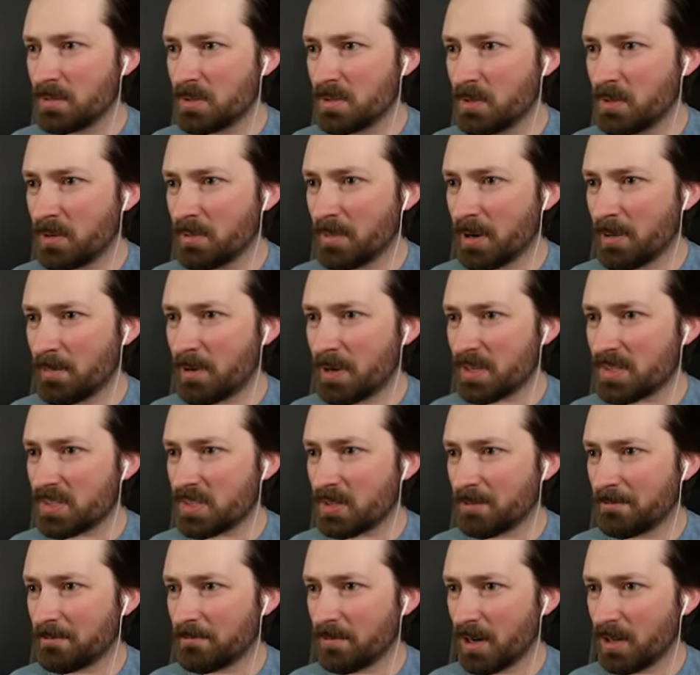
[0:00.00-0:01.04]
Doing my
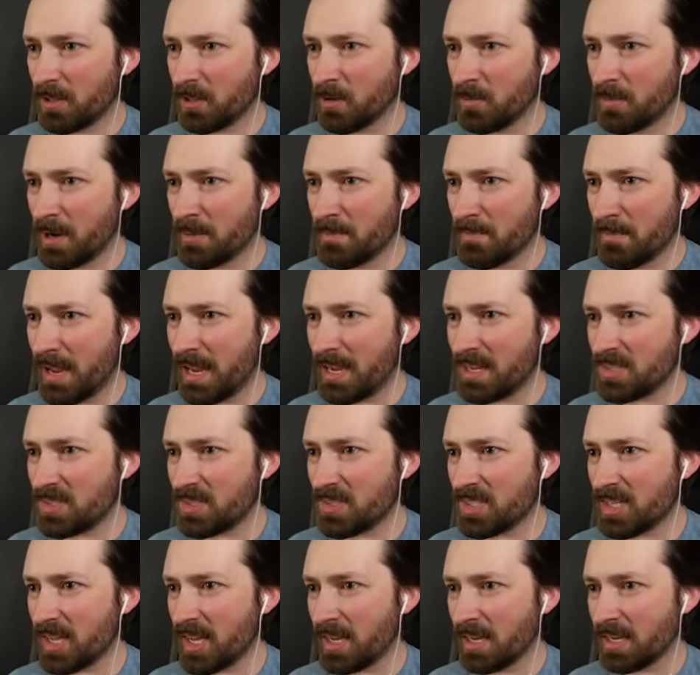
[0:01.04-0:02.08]
best to follow my
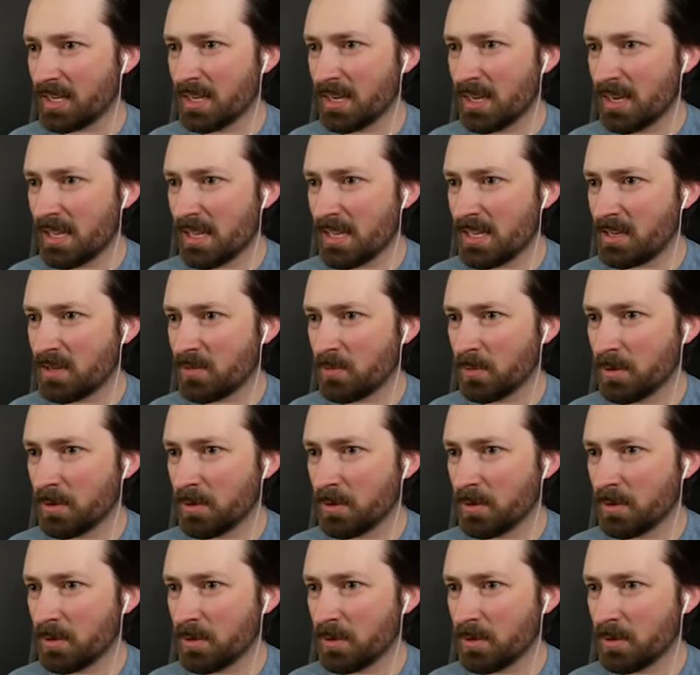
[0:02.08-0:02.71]
maze technique,